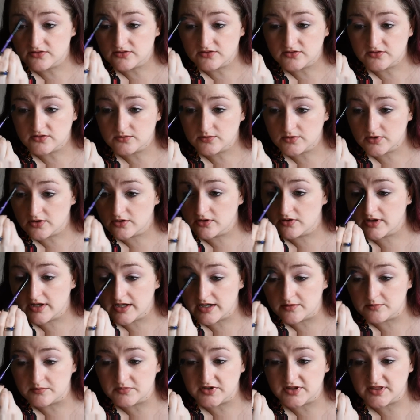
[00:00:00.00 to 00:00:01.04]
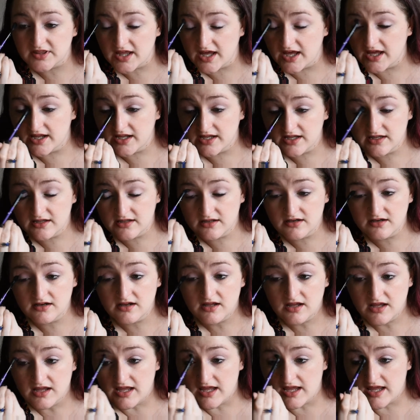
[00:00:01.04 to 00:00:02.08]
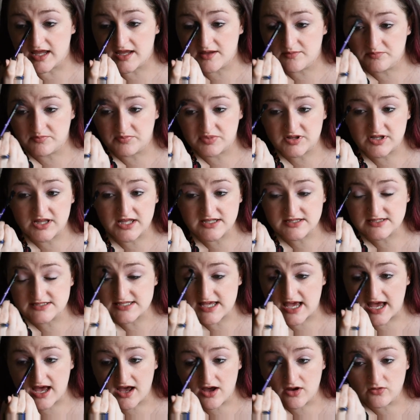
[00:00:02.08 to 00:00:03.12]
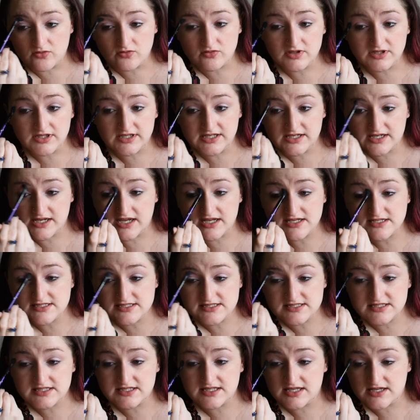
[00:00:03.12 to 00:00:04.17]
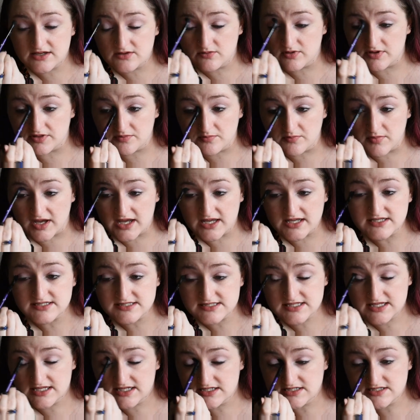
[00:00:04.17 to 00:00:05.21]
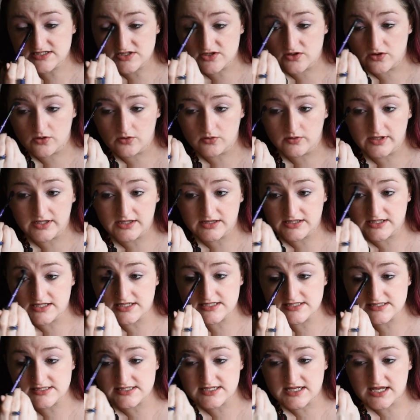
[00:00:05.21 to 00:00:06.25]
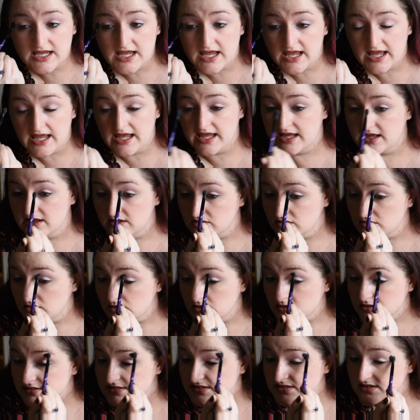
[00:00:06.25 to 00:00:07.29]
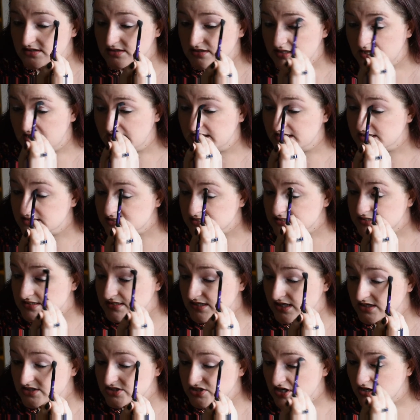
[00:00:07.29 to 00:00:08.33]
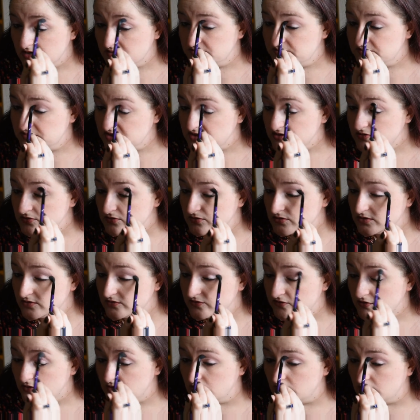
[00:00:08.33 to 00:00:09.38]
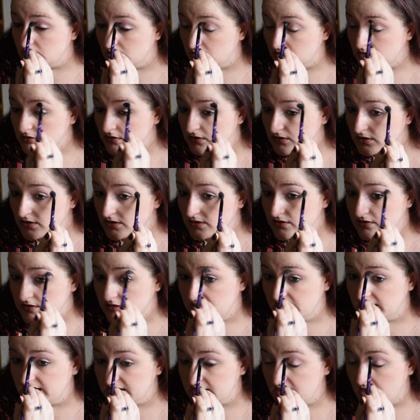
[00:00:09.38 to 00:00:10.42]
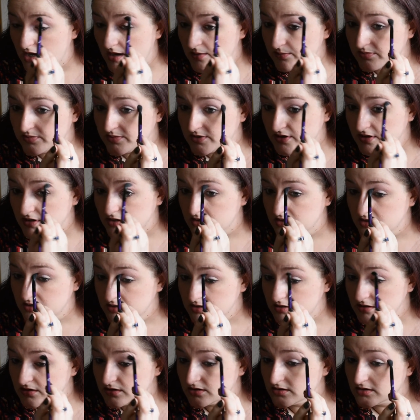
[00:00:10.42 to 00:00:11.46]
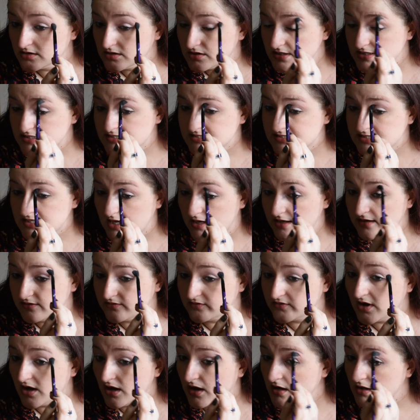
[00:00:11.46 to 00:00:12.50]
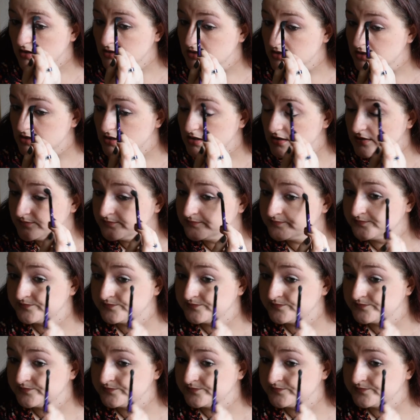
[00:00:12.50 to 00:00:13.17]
So we'll go ahead and put that in. It blends out really nicely with my skin tone, at least. It looks like such a beautiful, like upper crease kind of color.